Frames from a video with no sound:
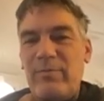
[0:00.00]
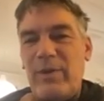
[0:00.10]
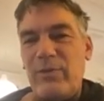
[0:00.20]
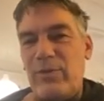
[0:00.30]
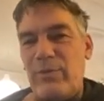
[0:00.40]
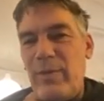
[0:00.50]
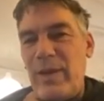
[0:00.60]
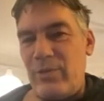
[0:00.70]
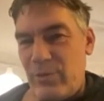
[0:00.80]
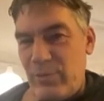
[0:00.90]
my other
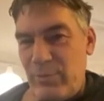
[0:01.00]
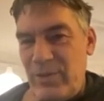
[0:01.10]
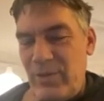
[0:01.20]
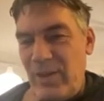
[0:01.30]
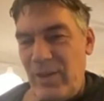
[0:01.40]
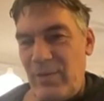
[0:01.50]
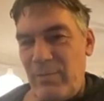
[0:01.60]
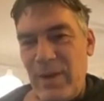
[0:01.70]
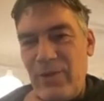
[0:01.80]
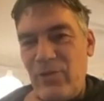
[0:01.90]
mentor, basically
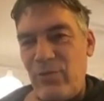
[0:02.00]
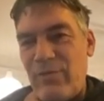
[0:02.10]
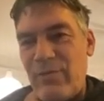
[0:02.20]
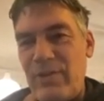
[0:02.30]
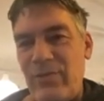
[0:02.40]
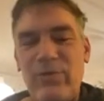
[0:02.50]
managed to arrange